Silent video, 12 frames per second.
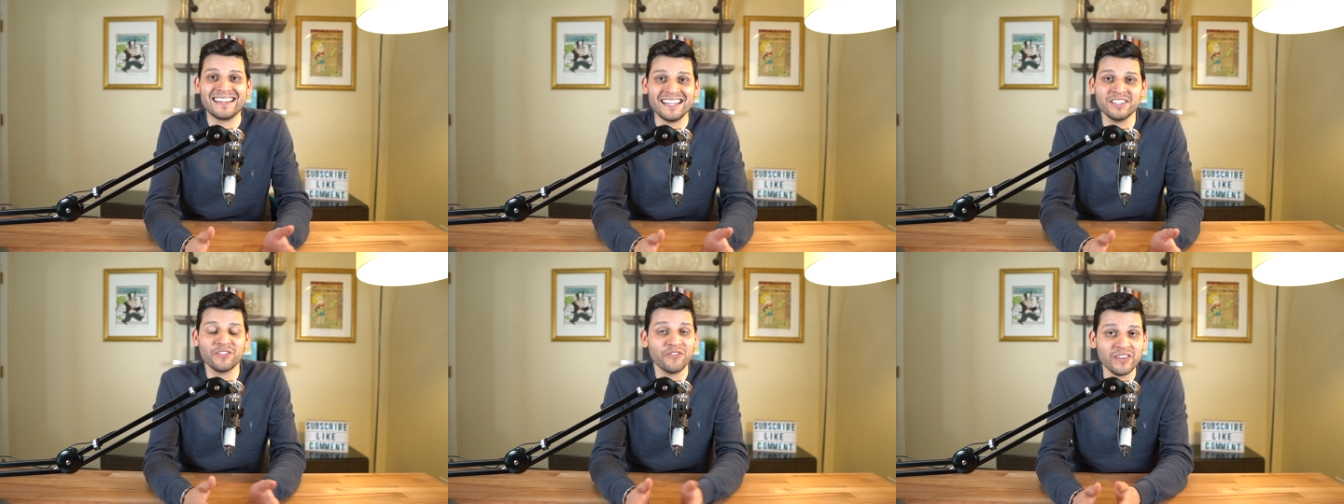
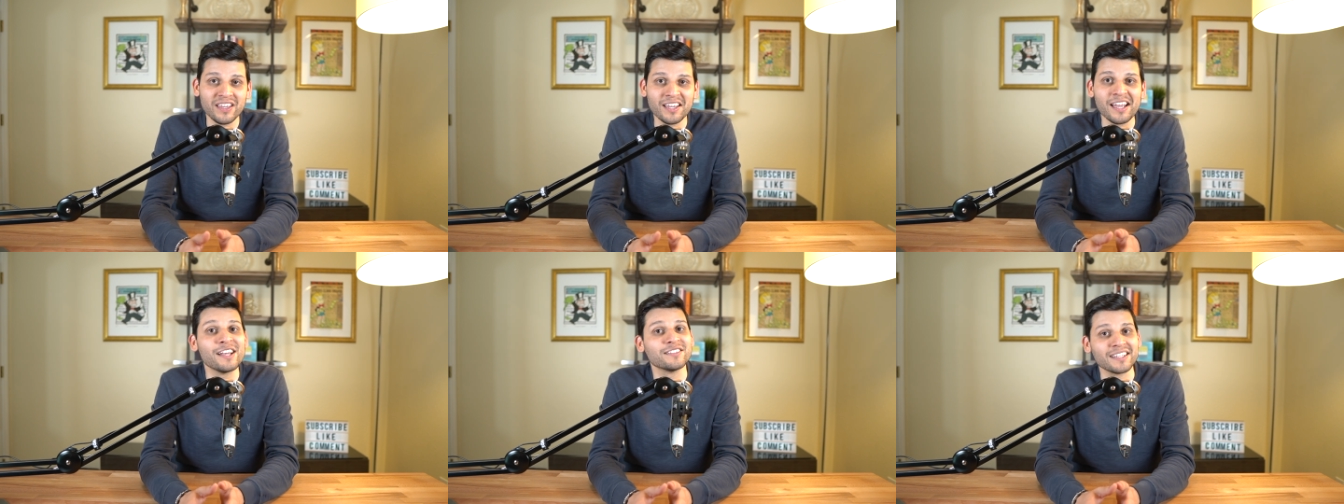this
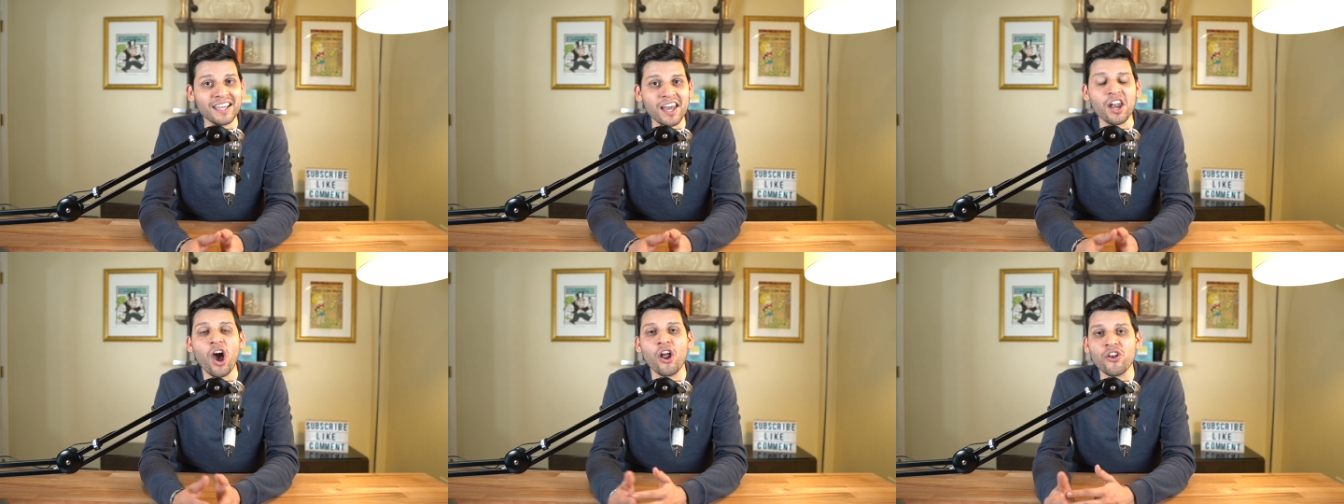fee is,
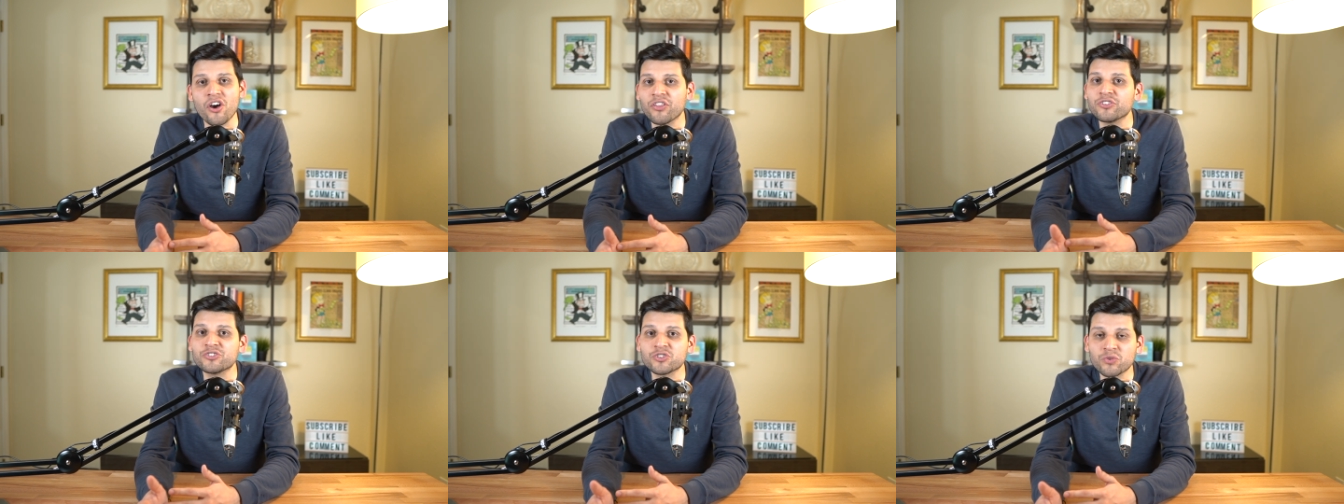again,
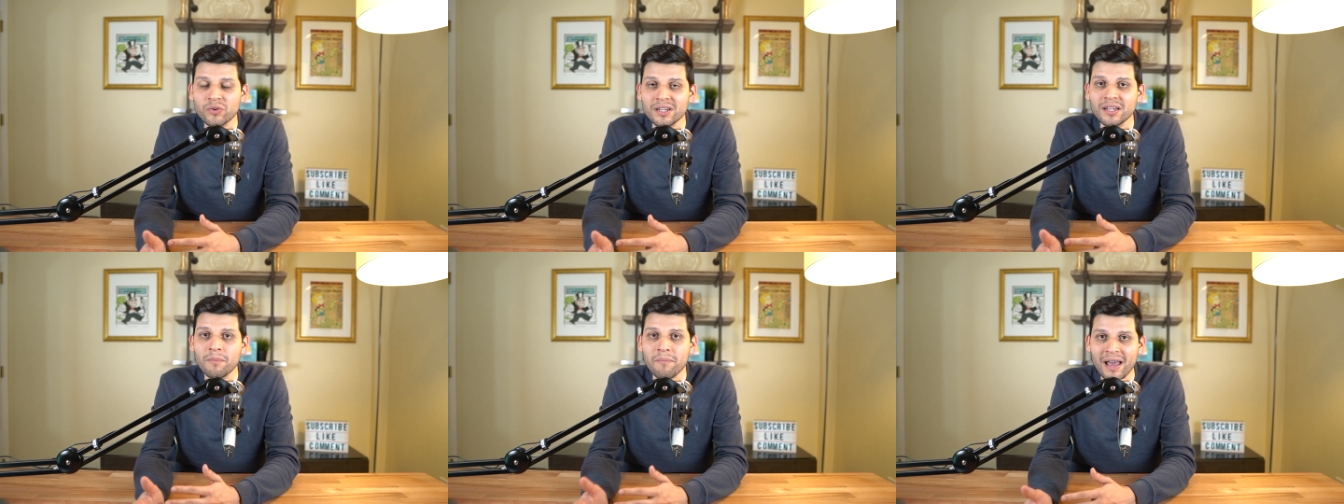another
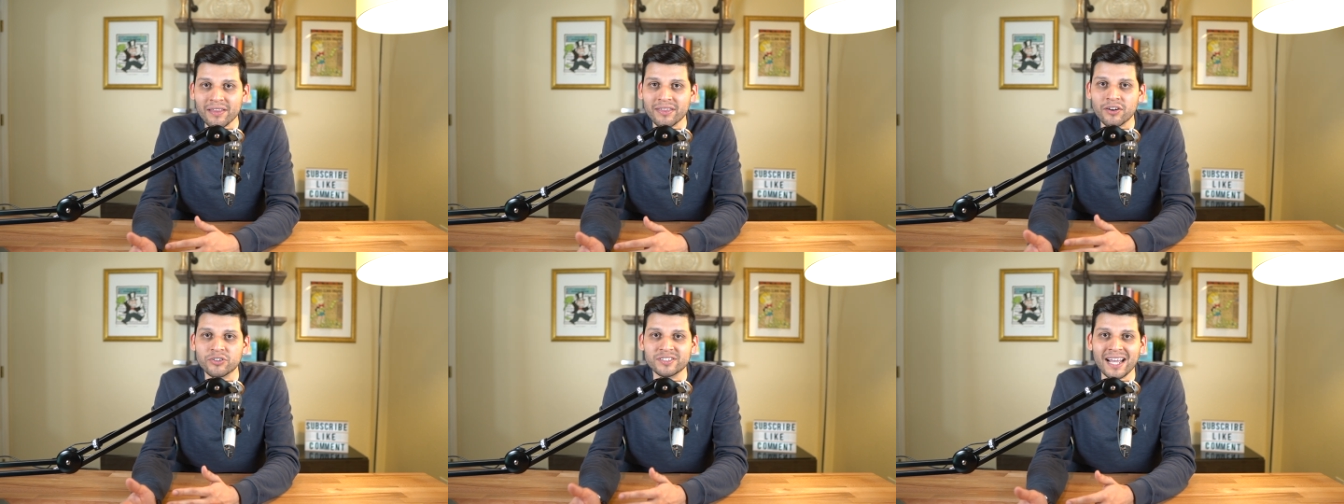screening
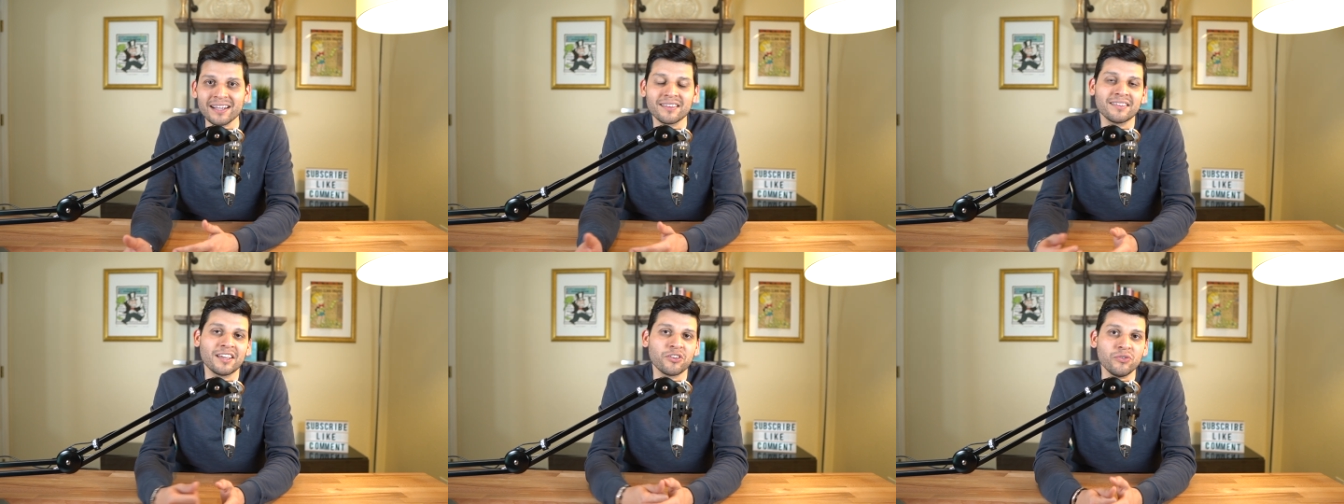method or
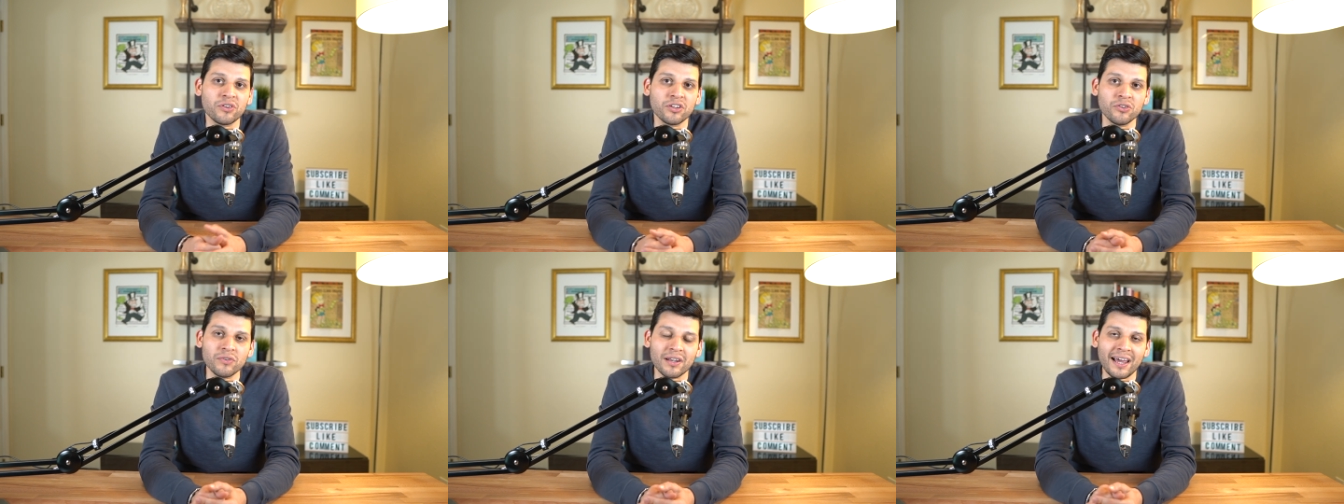tactic that you could
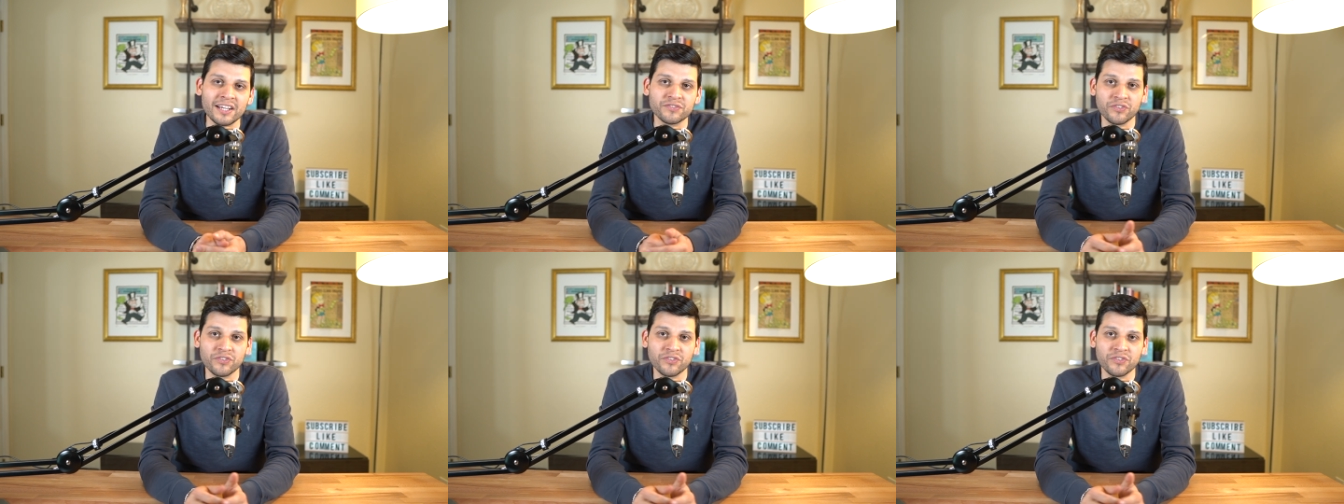utilize.